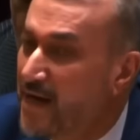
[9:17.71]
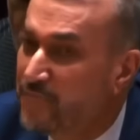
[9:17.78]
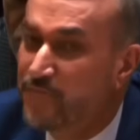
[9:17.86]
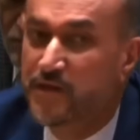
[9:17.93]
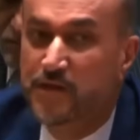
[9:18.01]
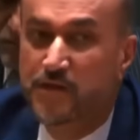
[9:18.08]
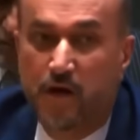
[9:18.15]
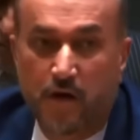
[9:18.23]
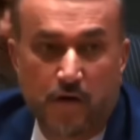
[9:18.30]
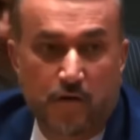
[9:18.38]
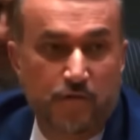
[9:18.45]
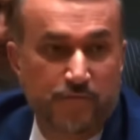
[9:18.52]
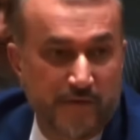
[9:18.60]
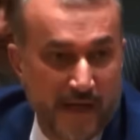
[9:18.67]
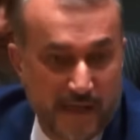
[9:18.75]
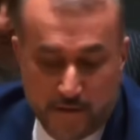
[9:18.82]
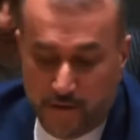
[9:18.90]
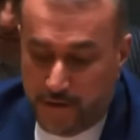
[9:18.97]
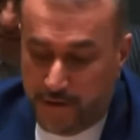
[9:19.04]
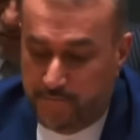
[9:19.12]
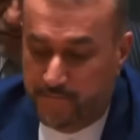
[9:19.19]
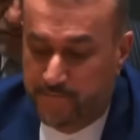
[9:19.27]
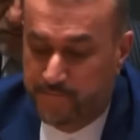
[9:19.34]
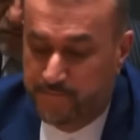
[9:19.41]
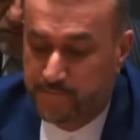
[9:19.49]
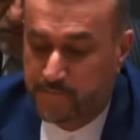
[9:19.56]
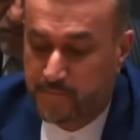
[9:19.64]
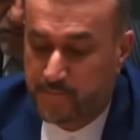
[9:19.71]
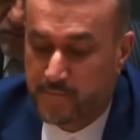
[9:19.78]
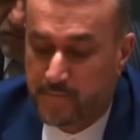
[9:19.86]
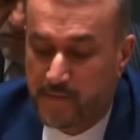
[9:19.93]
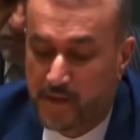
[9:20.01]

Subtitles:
as well as the collective security